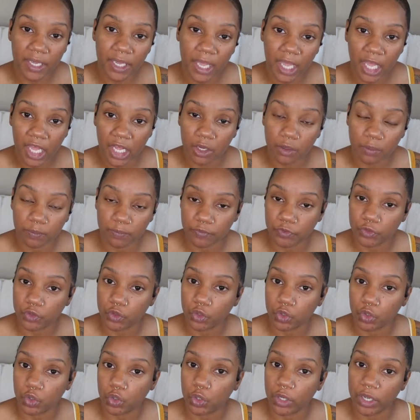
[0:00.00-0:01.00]

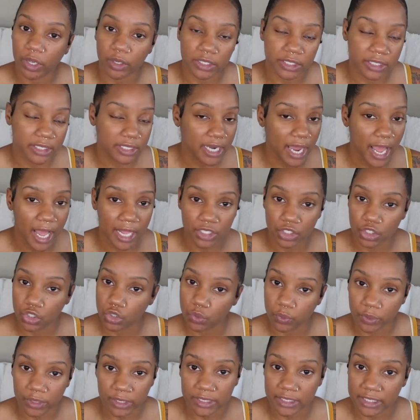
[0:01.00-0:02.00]
helpful. It's not
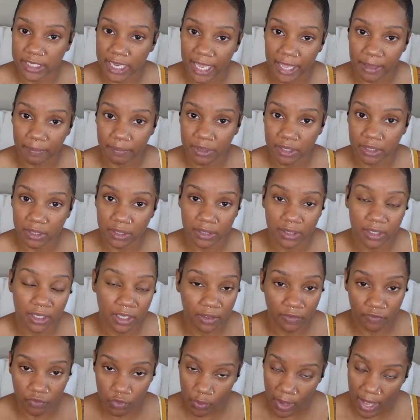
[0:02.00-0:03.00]
too in-depth,
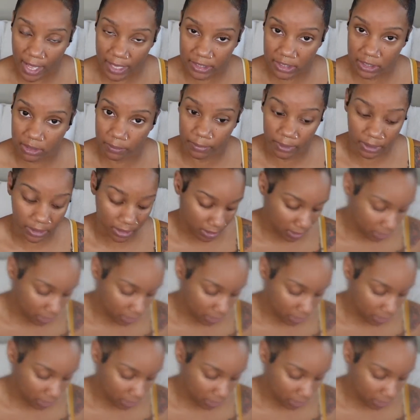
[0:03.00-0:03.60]
if you ask me.